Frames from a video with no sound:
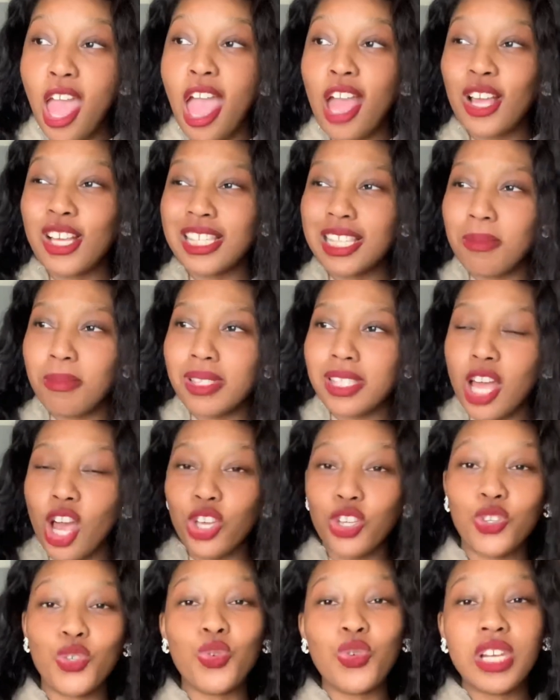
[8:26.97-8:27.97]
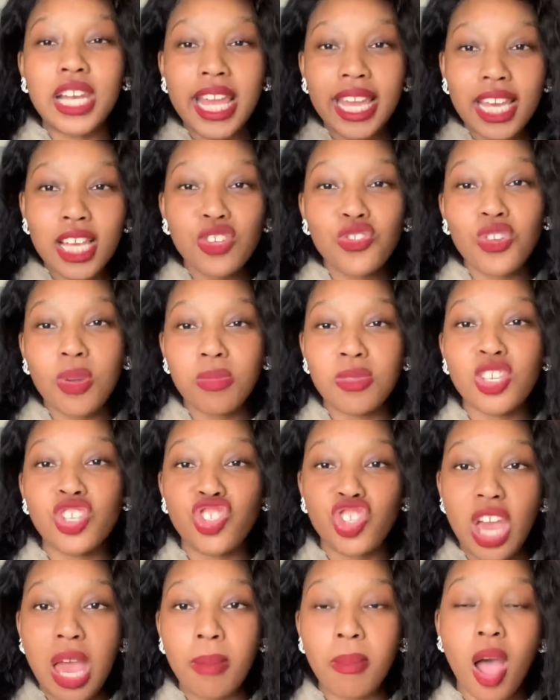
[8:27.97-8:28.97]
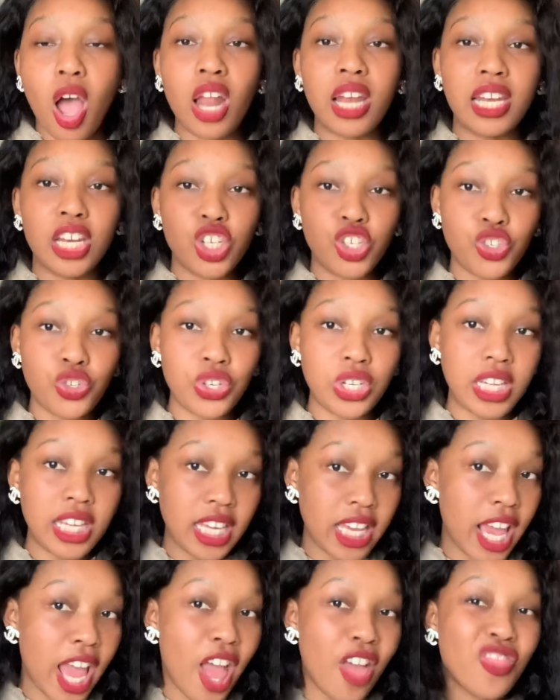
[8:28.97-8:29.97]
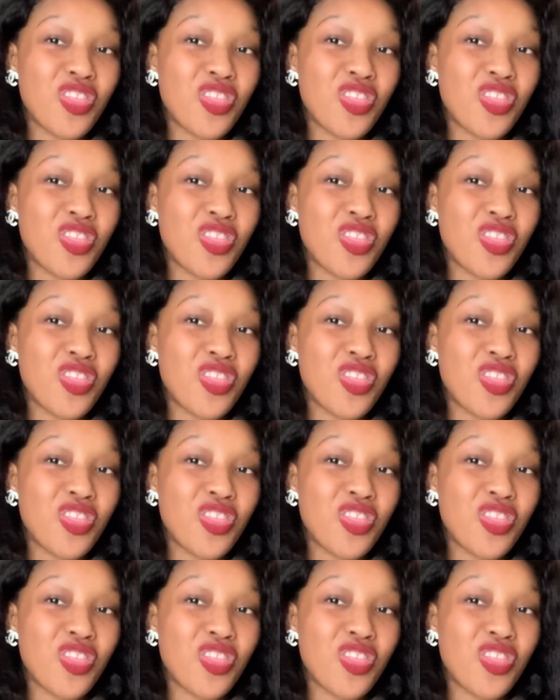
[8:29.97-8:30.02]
Because let me tell you, leggings from The Jam are literally